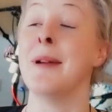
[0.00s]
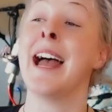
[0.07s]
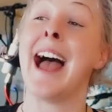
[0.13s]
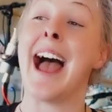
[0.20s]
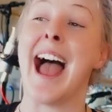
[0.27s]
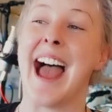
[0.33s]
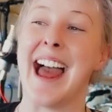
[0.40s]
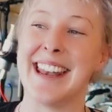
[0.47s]

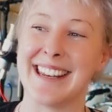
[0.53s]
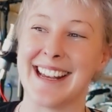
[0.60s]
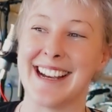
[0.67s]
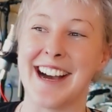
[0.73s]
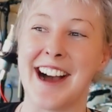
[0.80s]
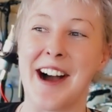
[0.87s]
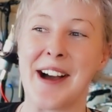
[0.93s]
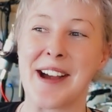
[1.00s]
And
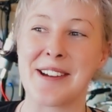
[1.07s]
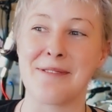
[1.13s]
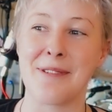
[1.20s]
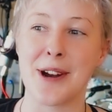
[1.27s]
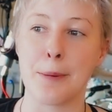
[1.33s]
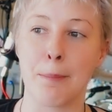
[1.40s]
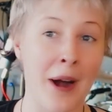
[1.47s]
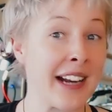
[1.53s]
I would
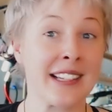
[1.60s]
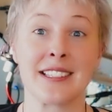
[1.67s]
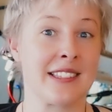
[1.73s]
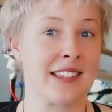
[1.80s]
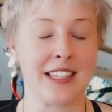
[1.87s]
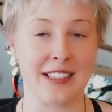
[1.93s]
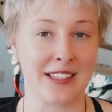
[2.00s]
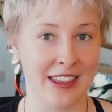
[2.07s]
practice
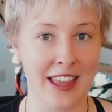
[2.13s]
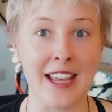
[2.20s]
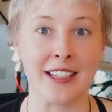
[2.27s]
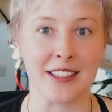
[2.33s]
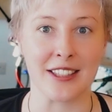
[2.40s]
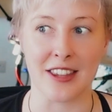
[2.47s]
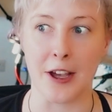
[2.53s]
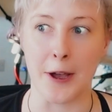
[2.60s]
these things
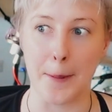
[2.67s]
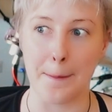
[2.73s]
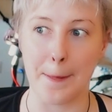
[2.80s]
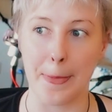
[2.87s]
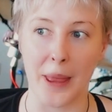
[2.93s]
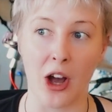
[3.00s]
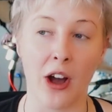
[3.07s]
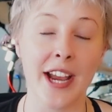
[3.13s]
that
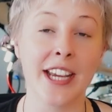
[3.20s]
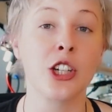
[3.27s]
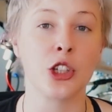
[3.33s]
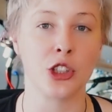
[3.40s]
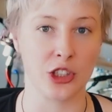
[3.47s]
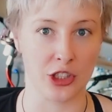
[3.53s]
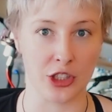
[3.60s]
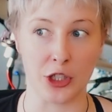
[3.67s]
I
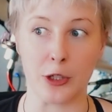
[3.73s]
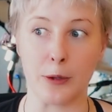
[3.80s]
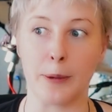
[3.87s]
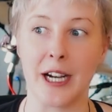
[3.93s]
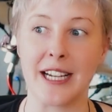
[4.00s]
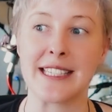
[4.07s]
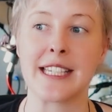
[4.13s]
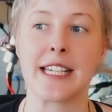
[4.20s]
couldn't do, but I
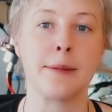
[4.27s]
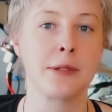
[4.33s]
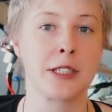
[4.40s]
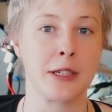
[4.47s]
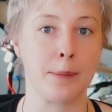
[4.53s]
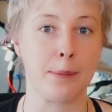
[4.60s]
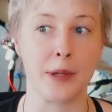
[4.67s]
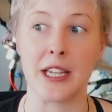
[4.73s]
deemed to
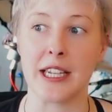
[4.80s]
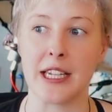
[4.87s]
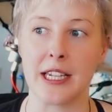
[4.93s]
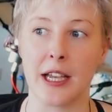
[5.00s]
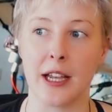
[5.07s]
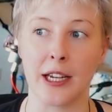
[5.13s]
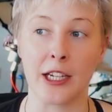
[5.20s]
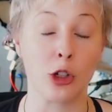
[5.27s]
be
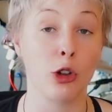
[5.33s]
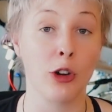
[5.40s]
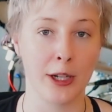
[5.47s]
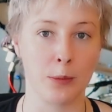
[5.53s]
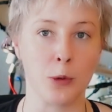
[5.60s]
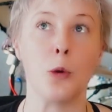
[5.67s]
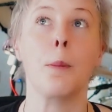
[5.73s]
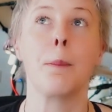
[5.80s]

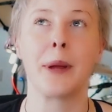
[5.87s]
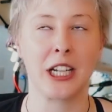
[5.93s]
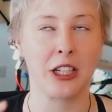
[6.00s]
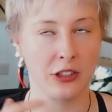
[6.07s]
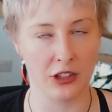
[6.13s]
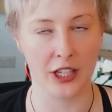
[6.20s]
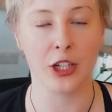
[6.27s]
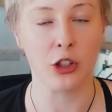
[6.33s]
incredible because
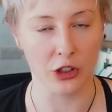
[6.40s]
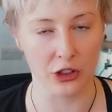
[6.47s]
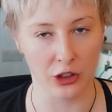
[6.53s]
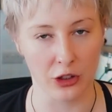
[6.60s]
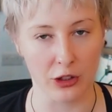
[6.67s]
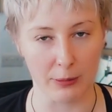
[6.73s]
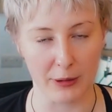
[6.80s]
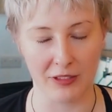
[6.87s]
I couldn't do
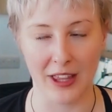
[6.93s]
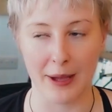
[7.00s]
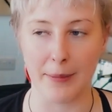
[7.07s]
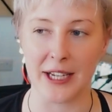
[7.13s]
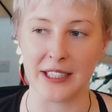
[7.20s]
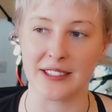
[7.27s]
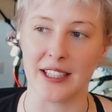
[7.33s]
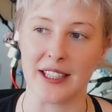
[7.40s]
them, if that makes
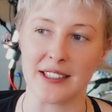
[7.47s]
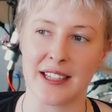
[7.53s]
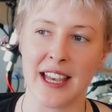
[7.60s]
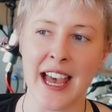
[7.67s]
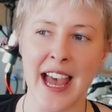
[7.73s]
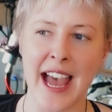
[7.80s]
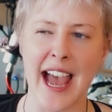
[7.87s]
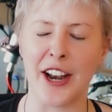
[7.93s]
sense.
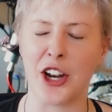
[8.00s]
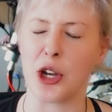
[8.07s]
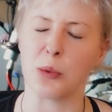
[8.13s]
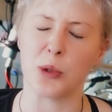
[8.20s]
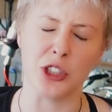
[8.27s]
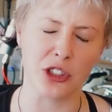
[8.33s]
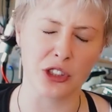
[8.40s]
And I would